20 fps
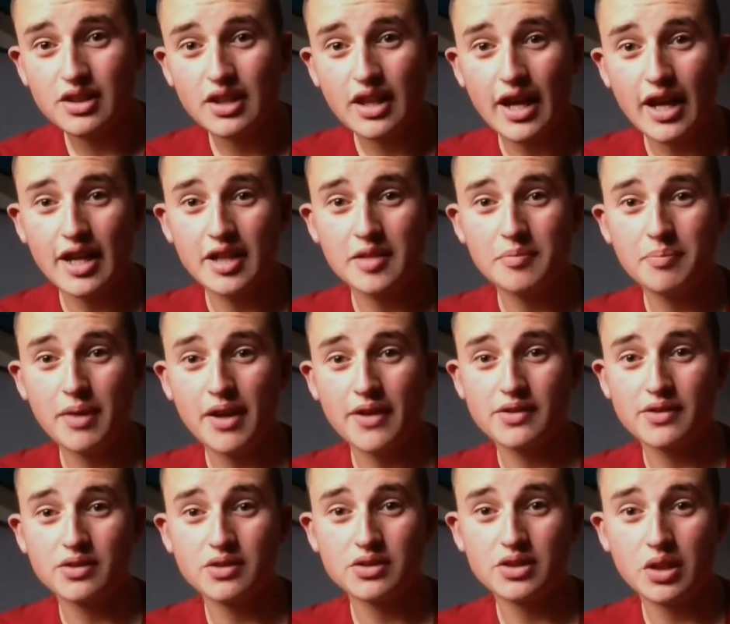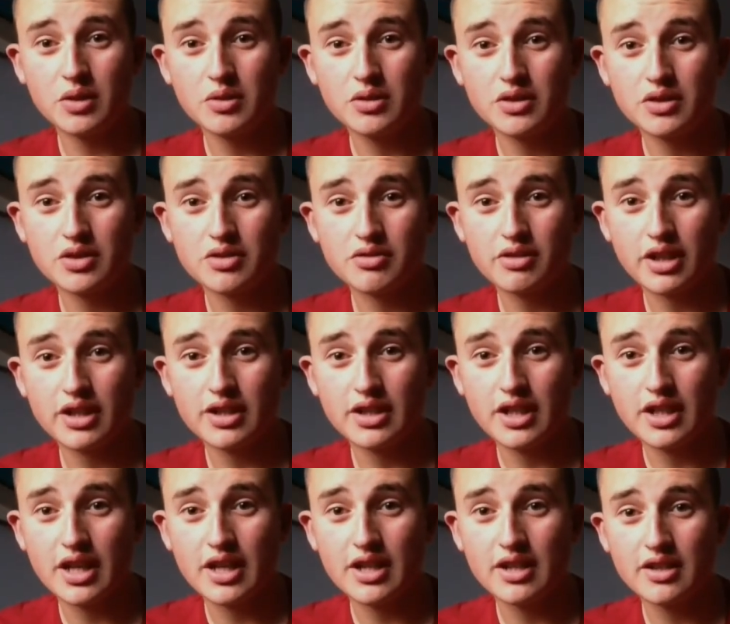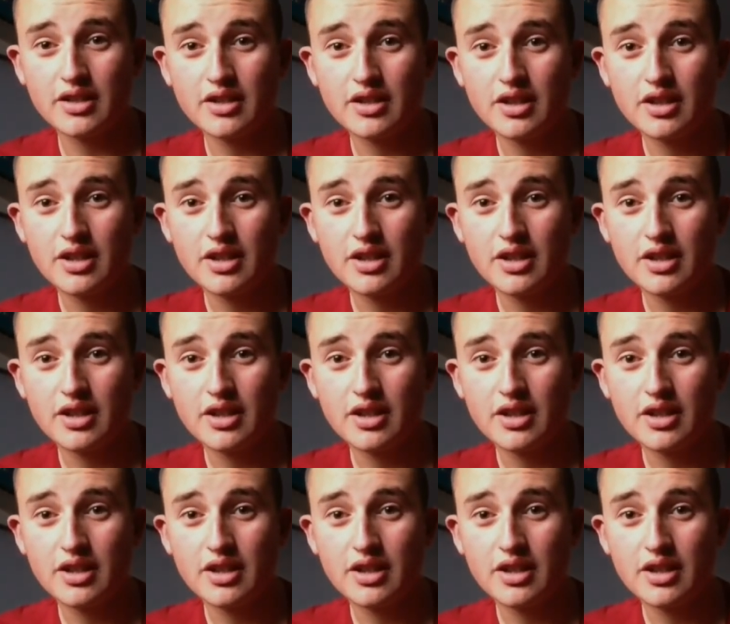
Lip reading: and Beth sort of told her straight at the end,